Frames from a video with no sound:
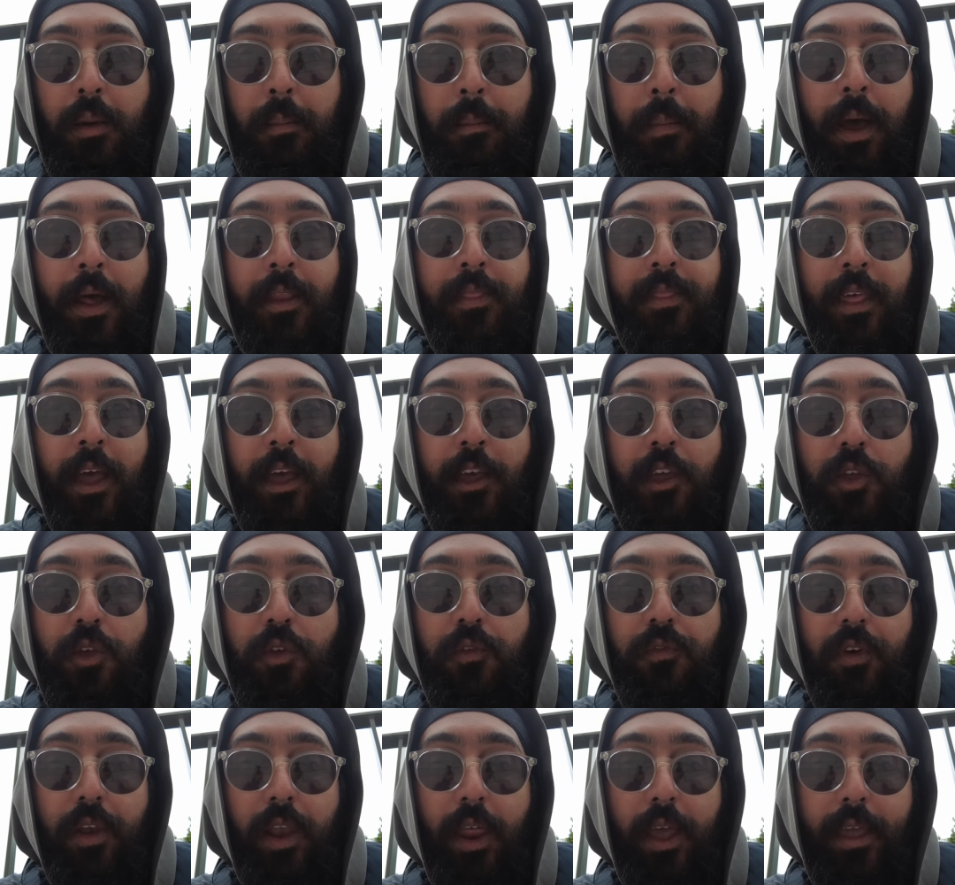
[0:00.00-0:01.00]
man thank
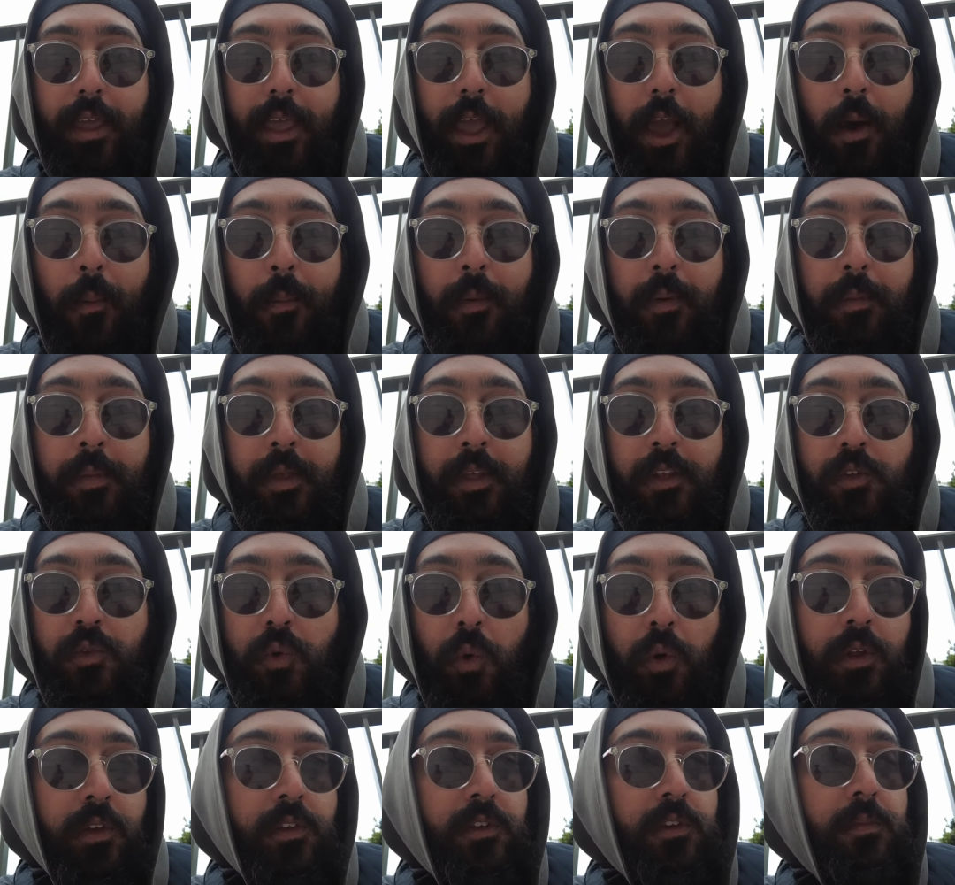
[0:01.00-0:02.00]
you for like helping me and
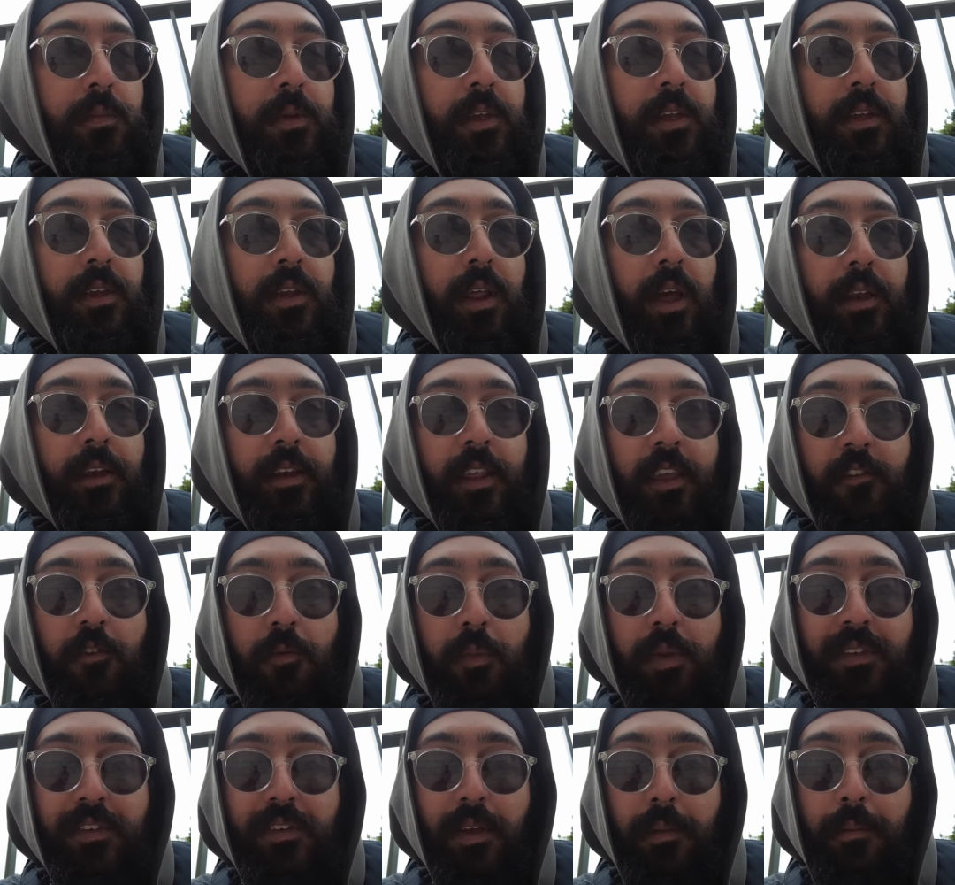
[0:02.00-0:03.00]
talking to me and, and
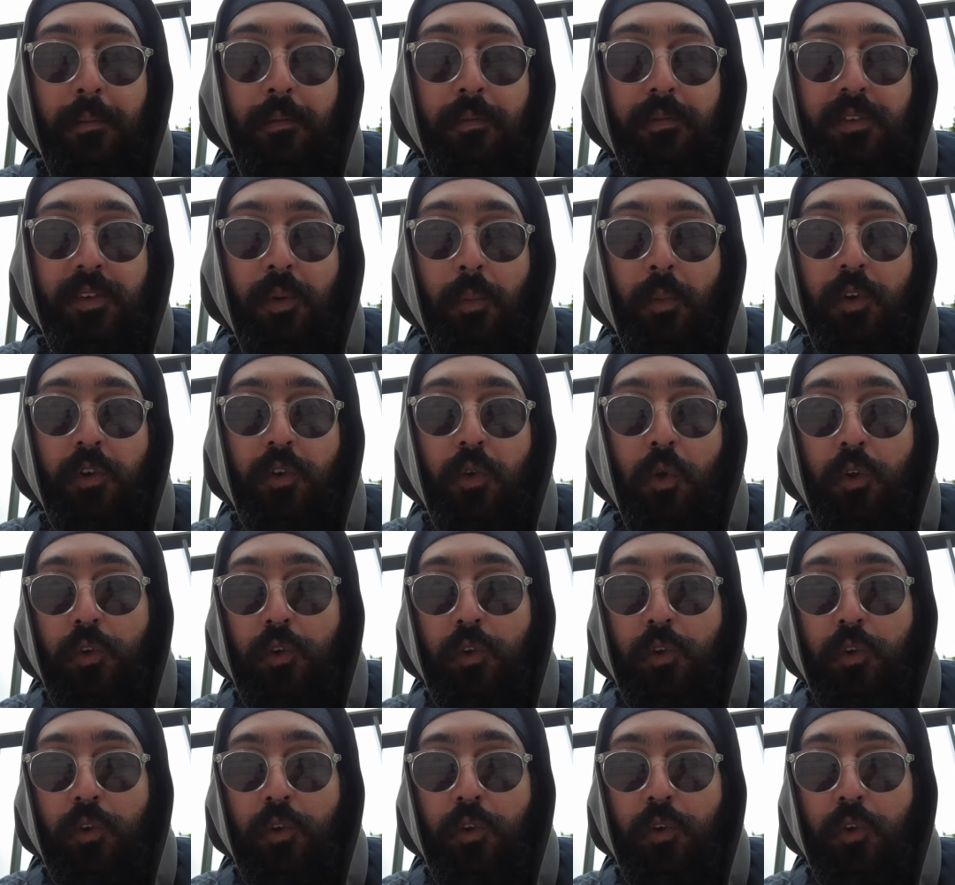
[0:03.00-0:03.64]
giving me some someone to